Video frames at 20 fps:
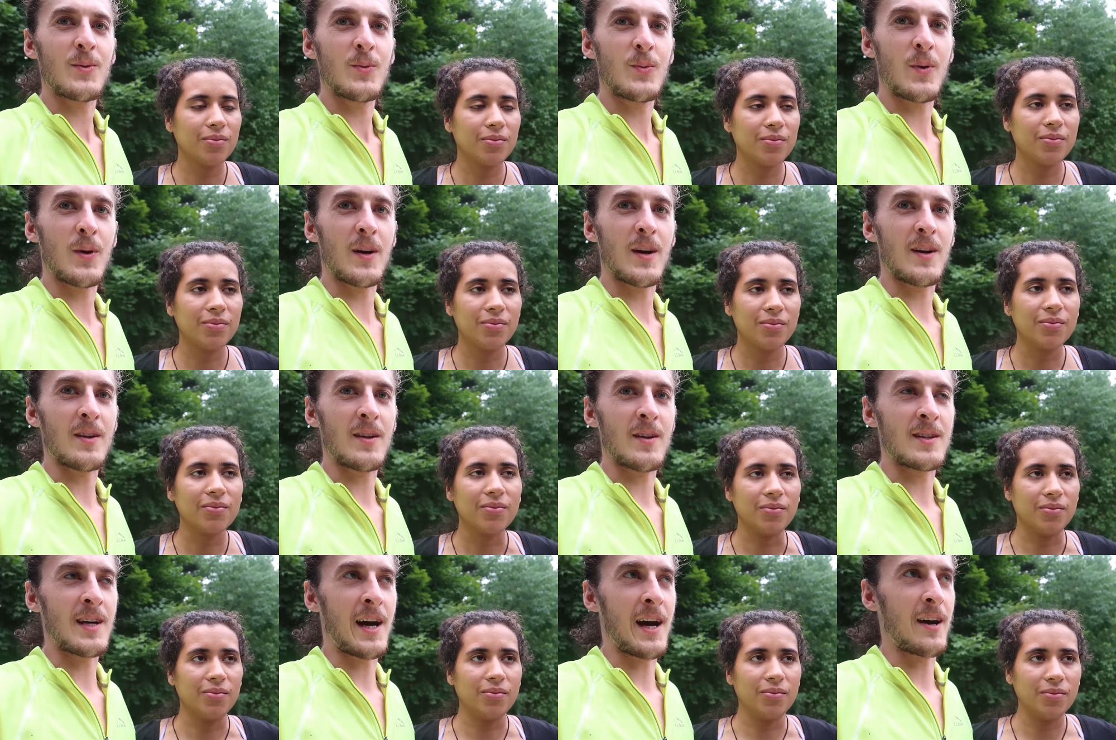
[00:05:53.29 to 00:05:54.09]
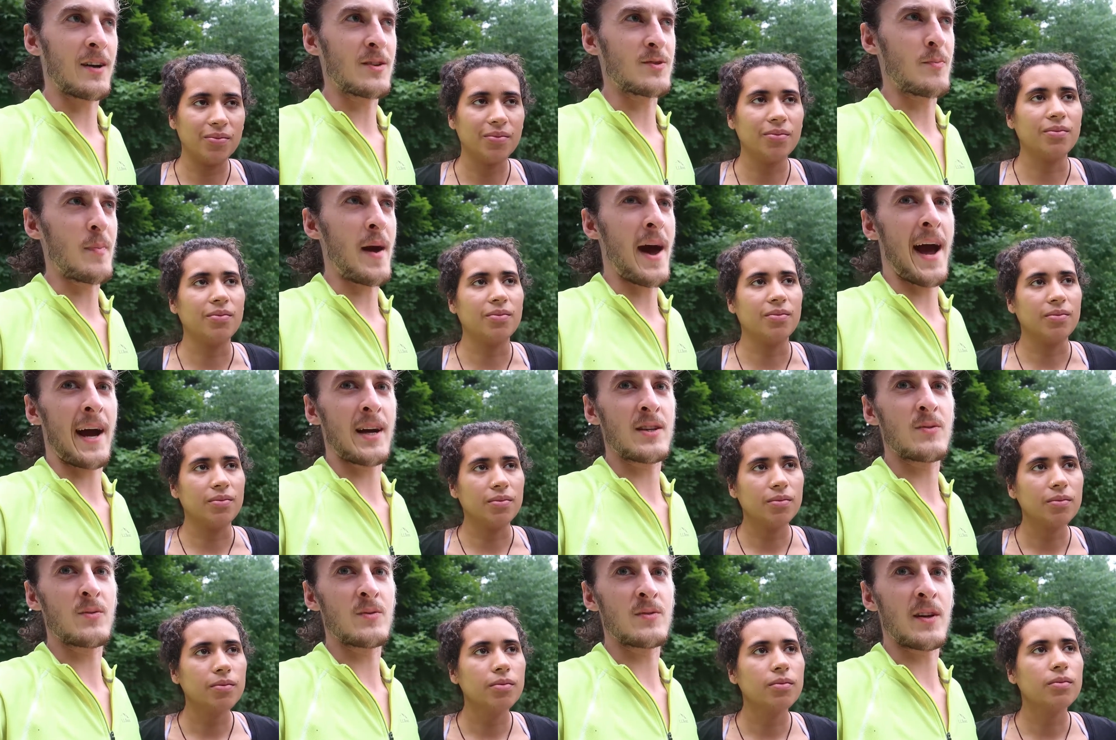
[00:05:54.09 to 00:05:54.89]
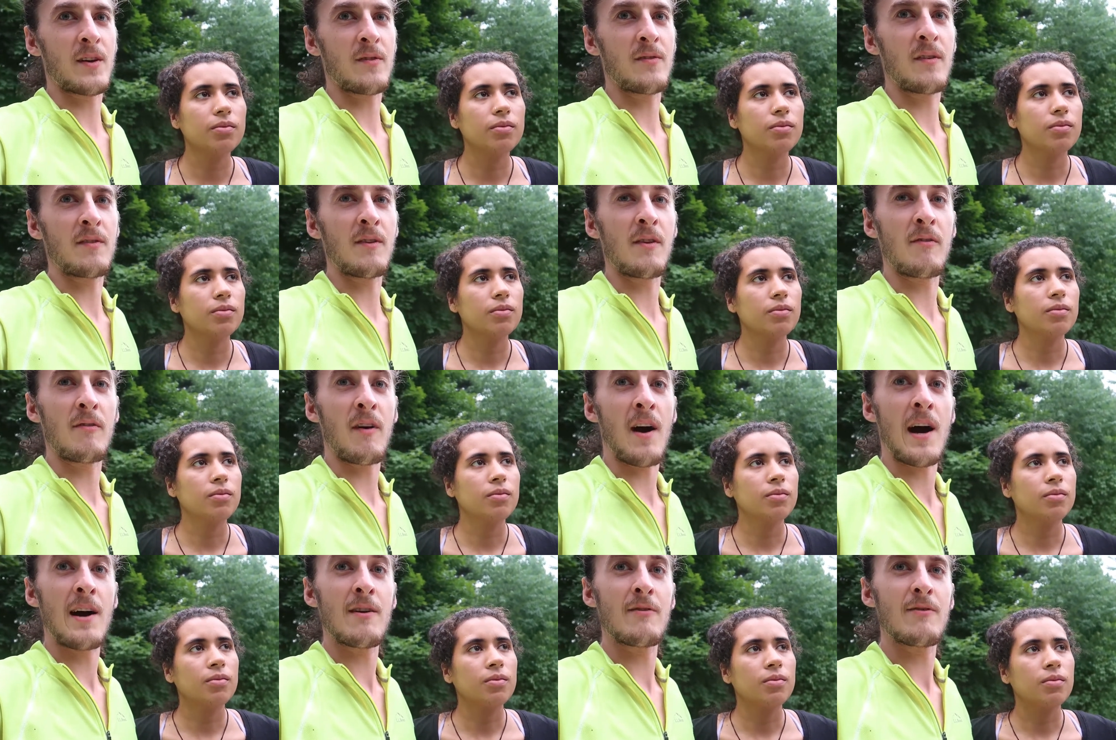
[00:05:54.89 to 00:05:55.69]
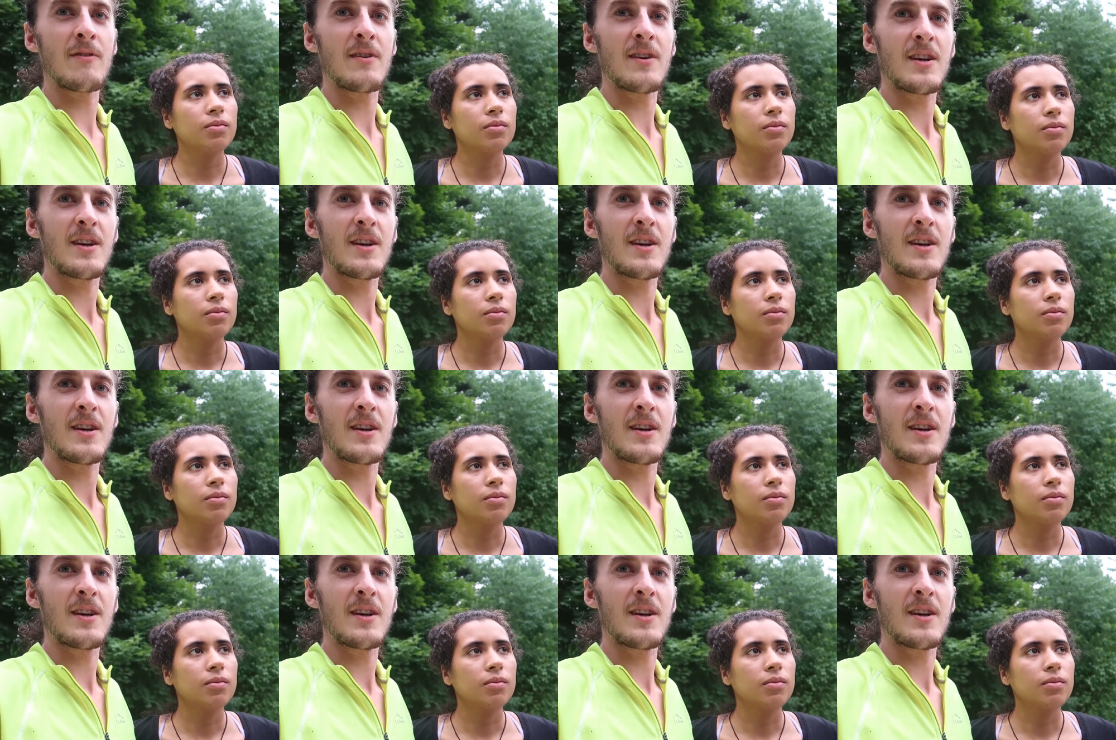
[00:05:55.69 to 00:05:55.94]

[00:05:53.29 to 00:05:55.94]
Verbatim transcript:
Speaker 1: where the tire's max was like fifty-five.